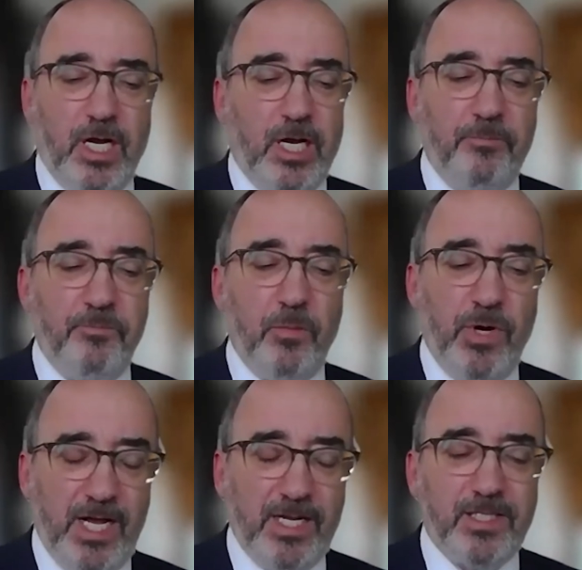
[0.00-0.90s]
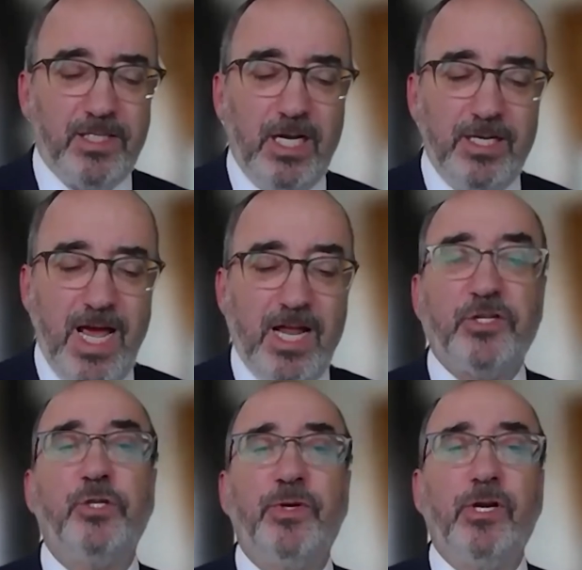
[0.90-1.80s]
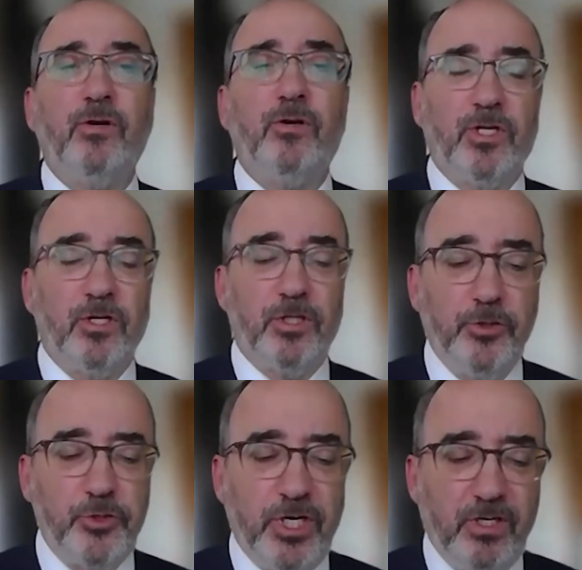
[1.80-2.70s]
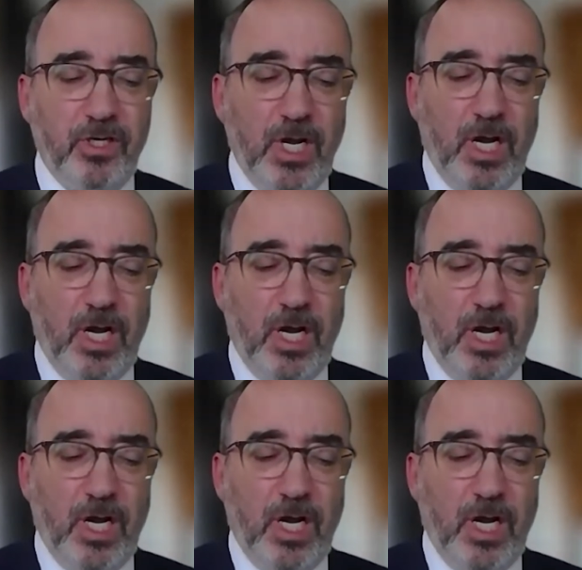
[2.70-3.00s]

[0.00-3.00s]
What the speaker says: But not assuming our own conclusion,